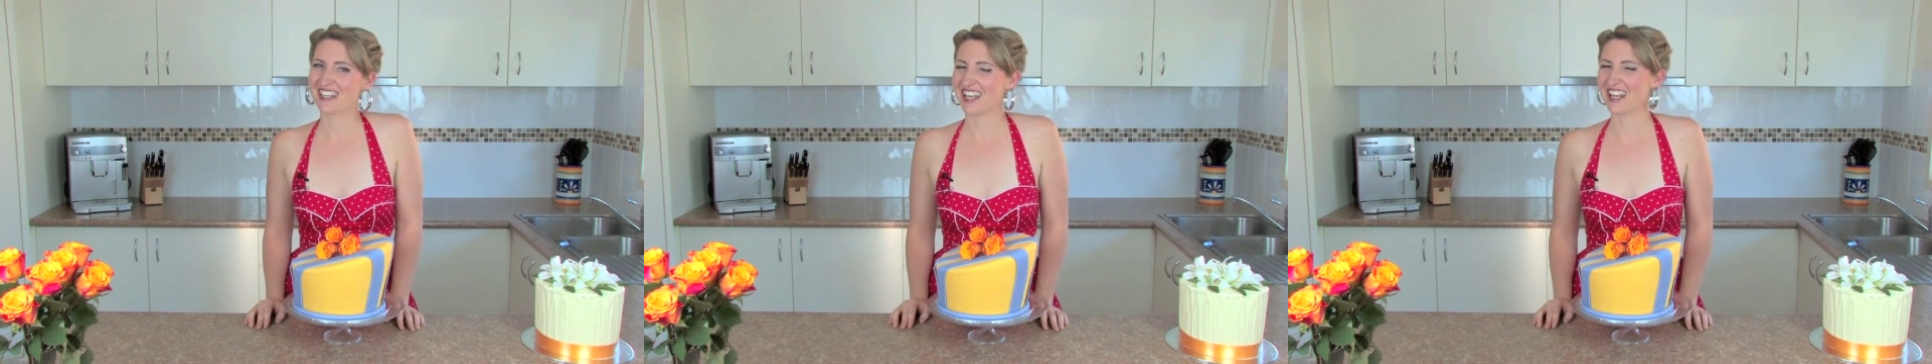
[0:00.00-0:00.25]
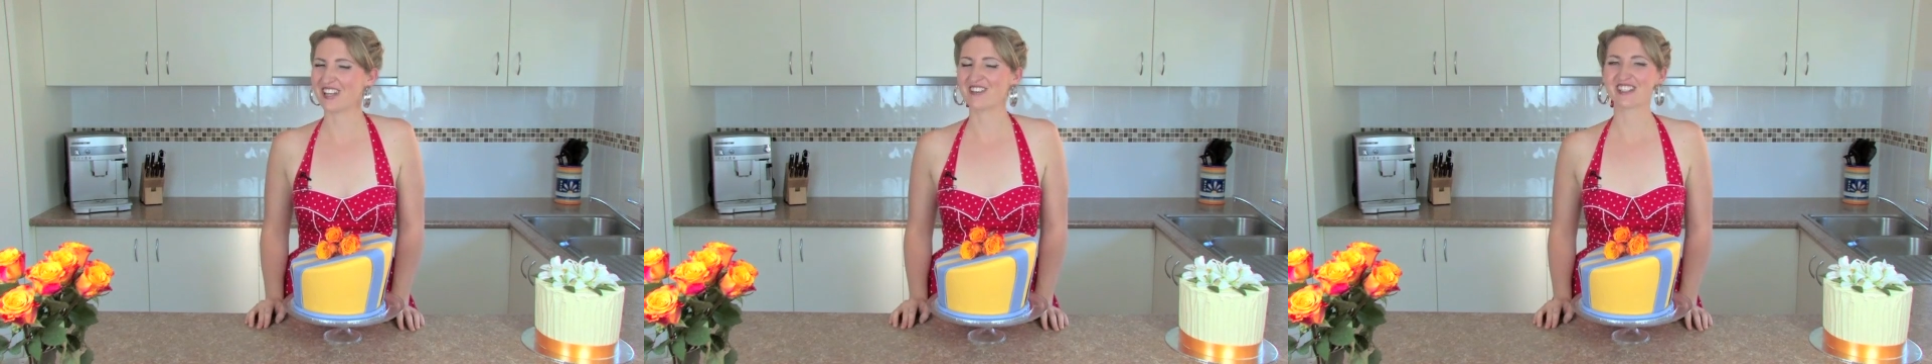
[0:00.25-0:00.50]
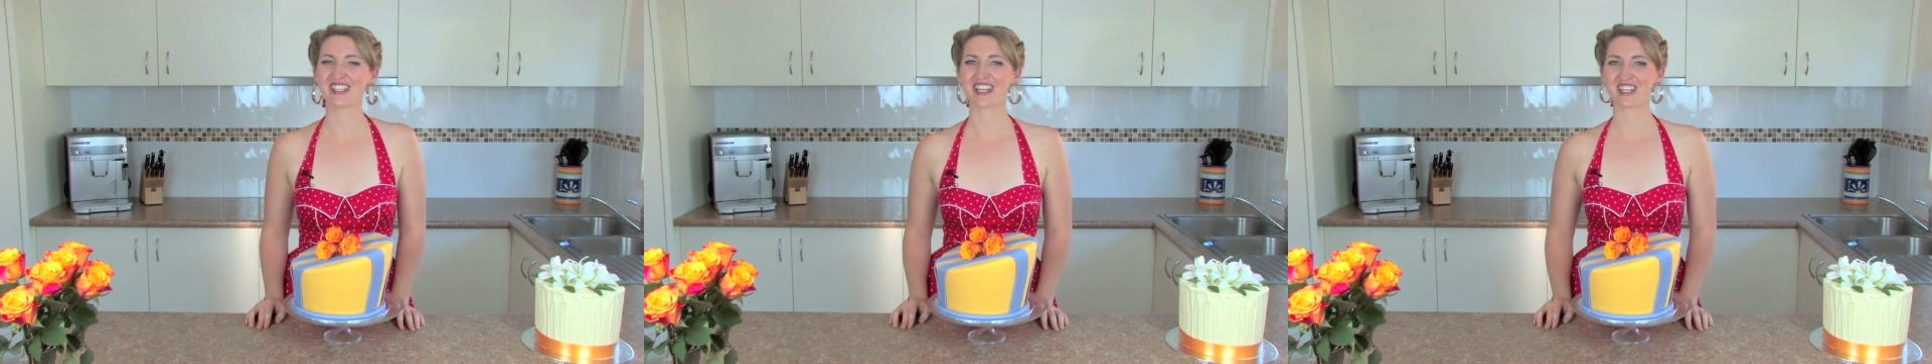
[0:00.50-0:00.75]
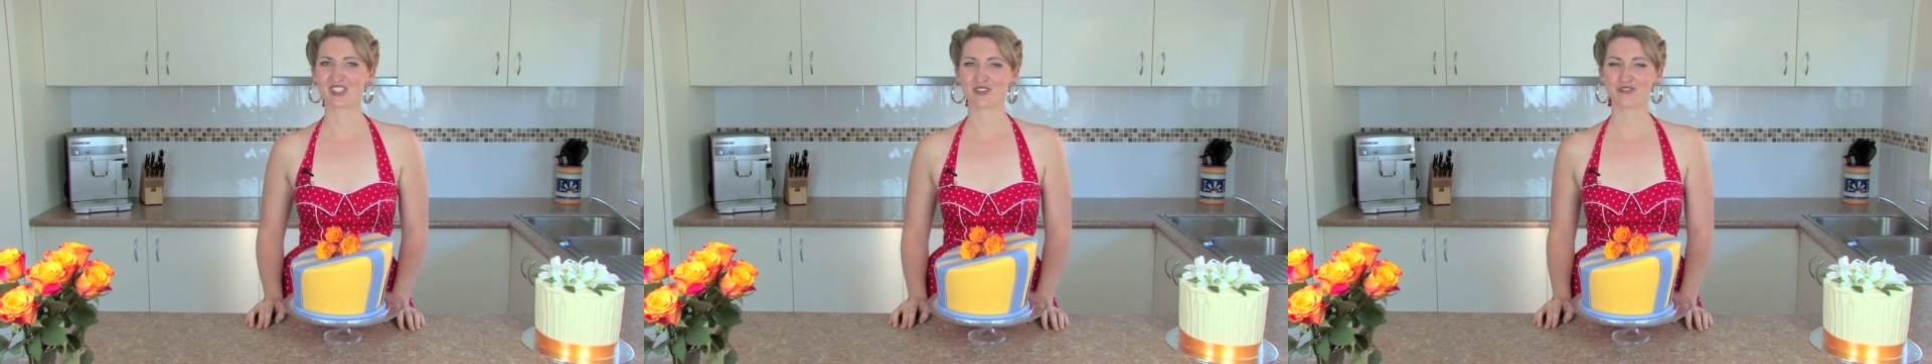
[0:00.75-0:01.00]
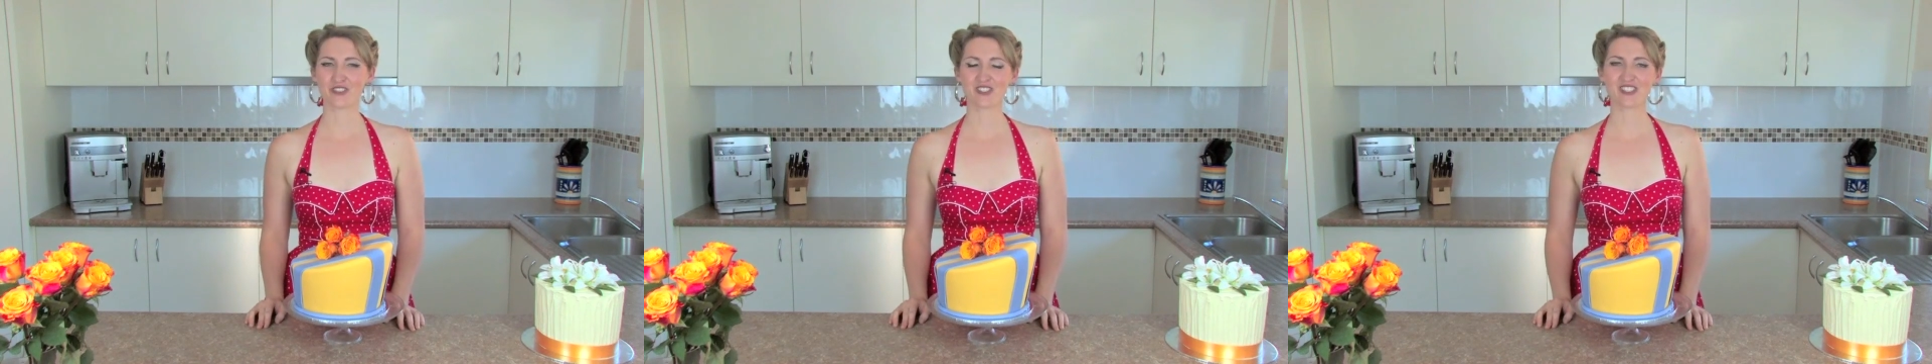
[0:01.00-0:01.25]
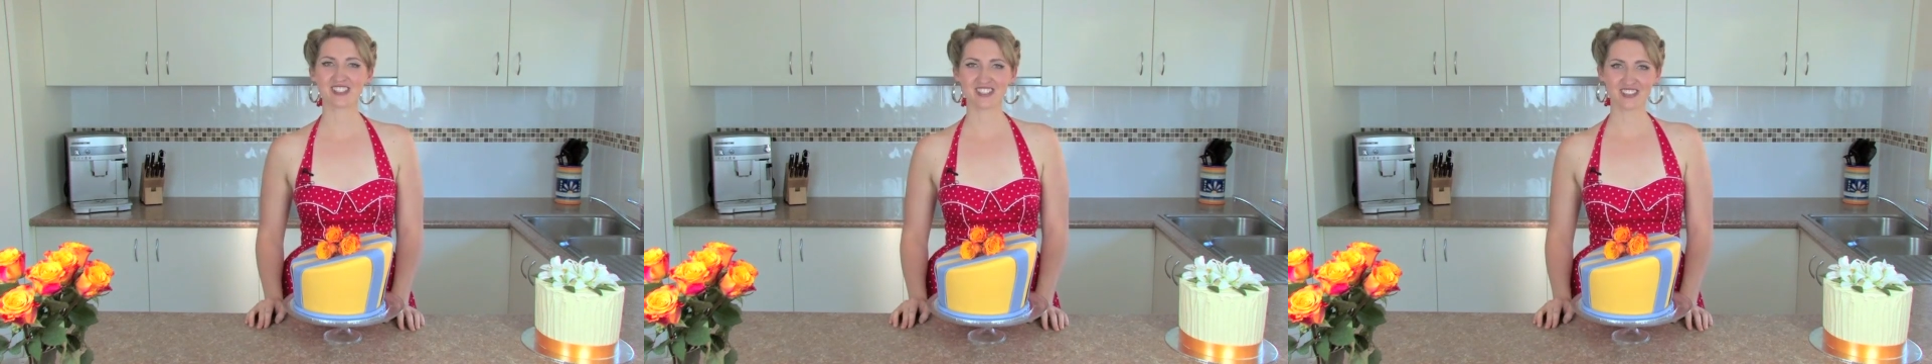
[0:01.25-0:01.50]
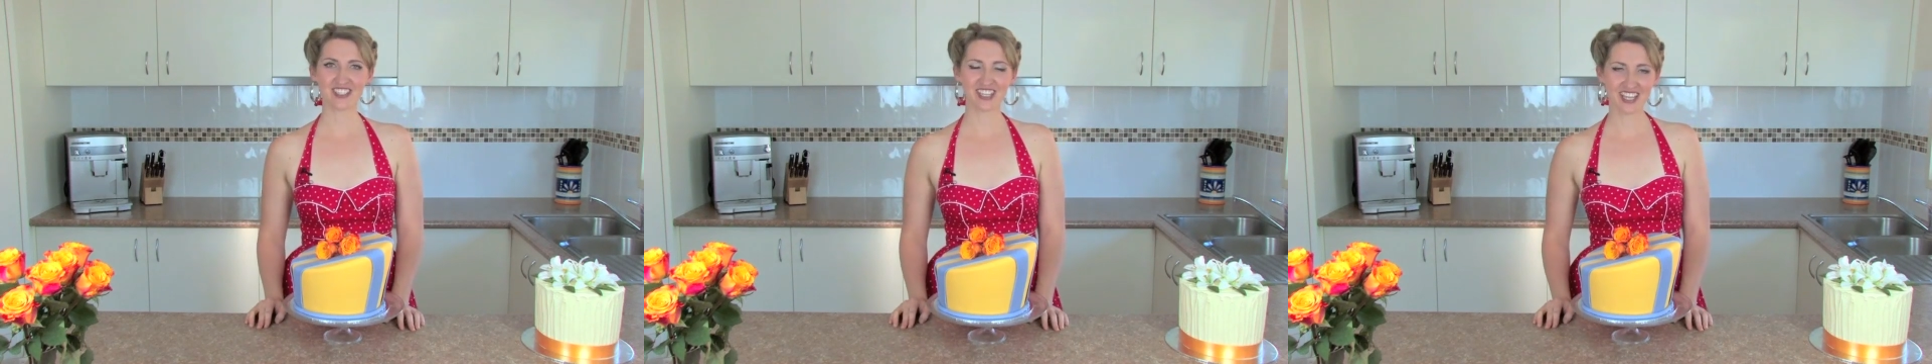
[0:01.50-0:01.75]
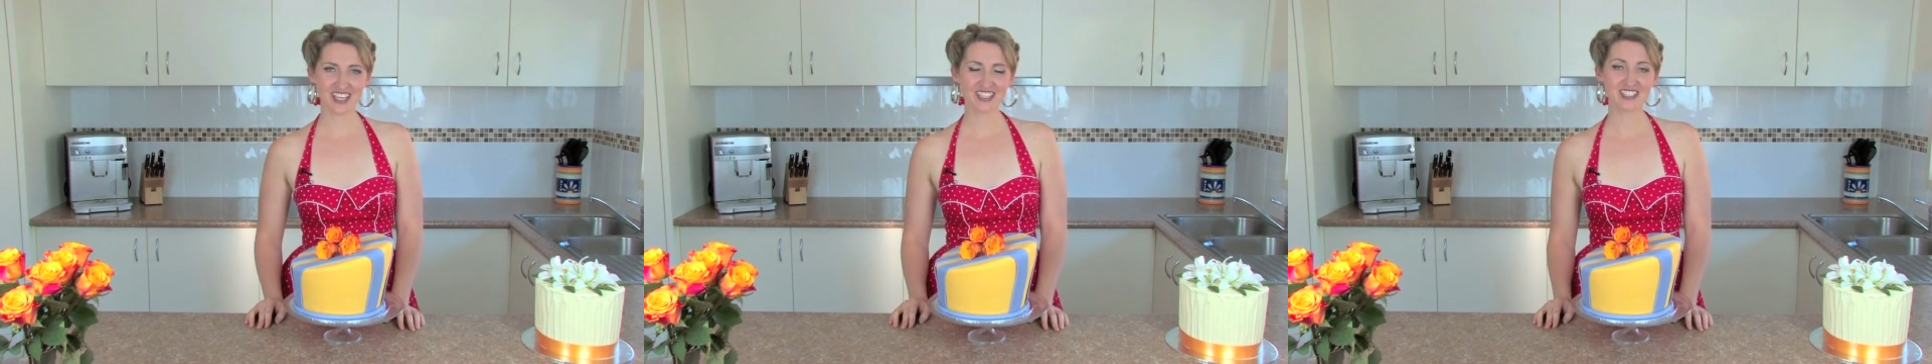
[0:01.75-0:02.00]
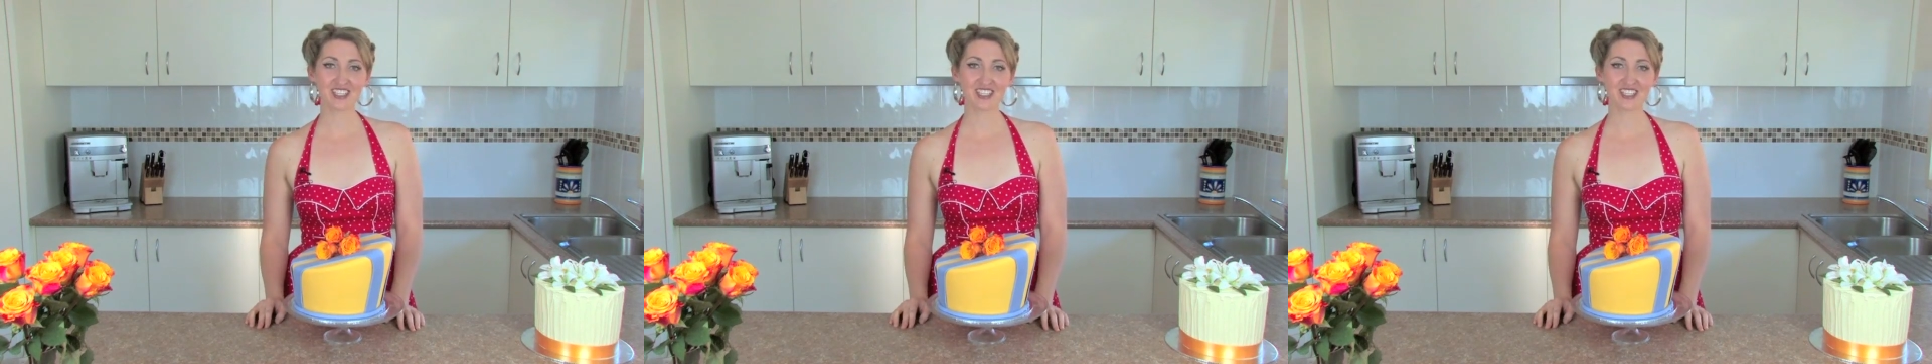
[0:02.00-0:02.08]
head over to angelfoods.net.